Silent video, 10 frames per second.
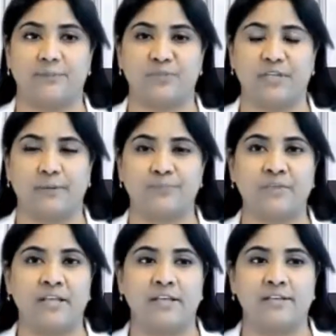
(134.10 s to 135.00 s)
here.
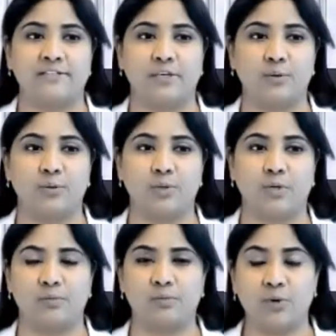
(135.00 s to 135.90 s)
So
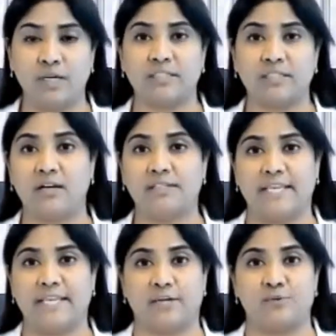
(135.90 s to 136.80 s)
what are the
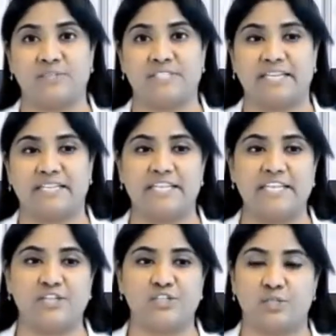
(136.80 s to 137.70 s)
accounts that
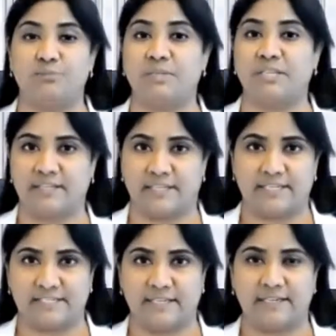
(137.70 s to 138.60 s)
needs to be
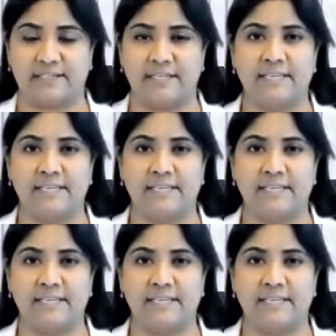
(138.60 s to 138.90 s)
reconciled?